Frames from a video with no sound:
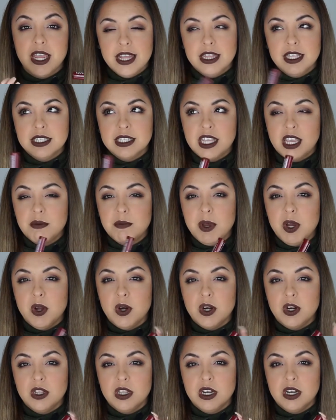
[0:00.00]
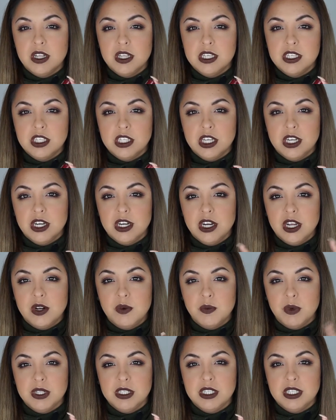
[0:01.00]
And these came out earlier this year,
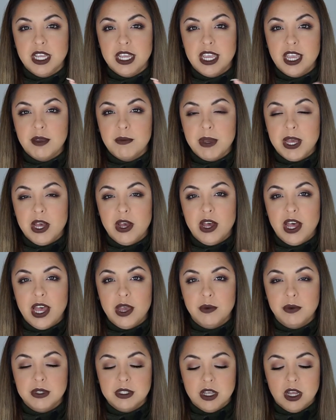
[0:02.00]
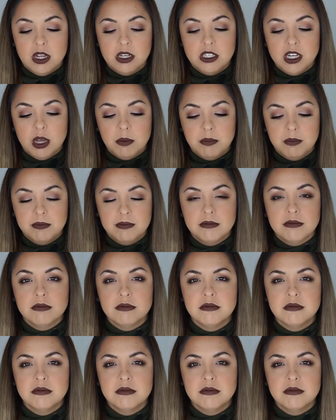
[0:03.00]
and once they came out, I was on top